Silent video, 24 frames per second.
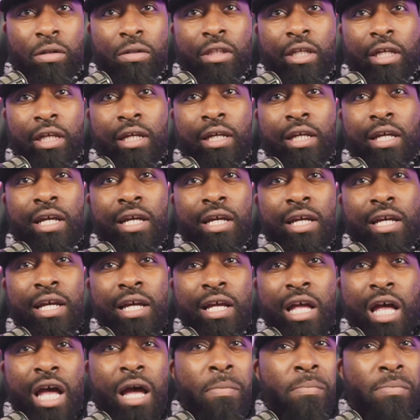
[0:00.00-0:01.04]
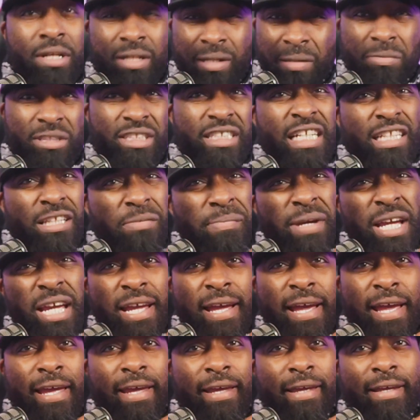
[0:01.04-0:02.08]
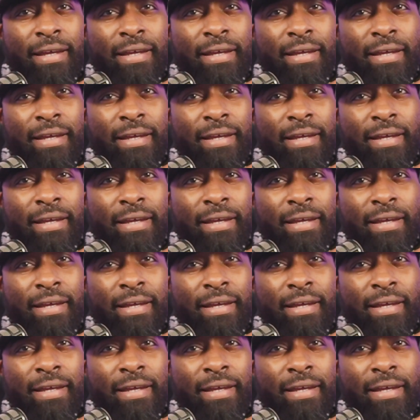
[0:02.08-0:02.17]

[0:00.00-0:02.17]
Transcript: there, I'm gonna shake the man's hand.